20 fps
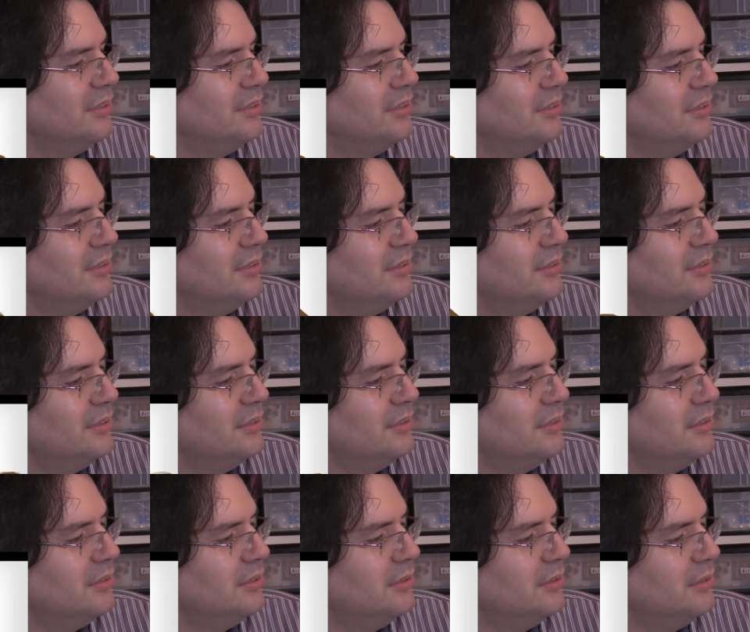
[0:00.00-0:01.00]

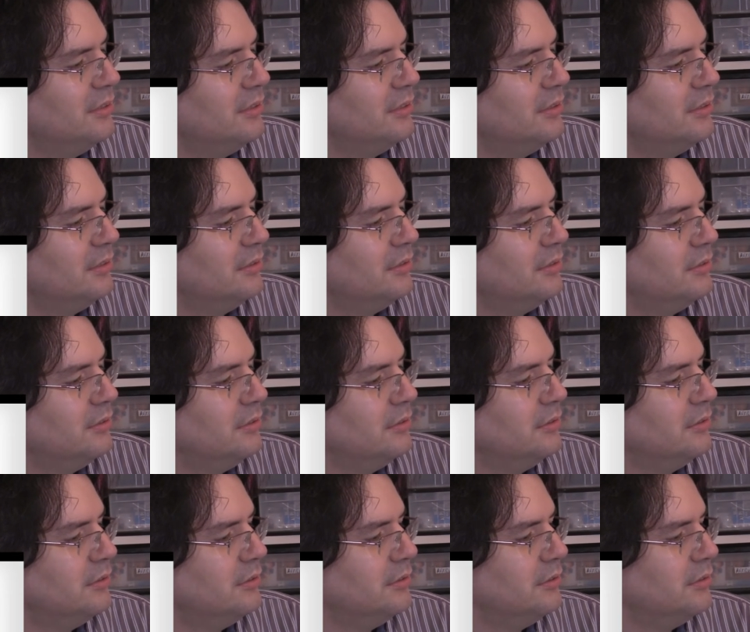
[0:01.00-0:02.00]

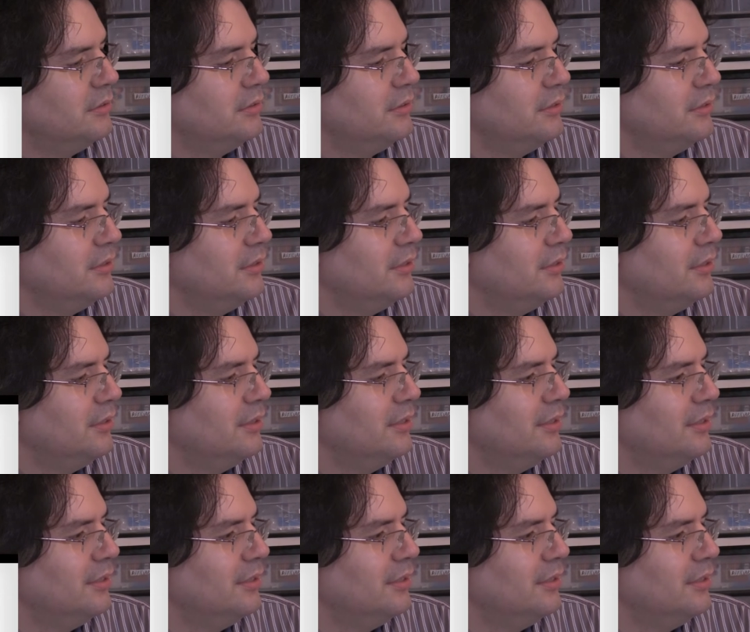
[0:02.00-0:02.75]
(silence)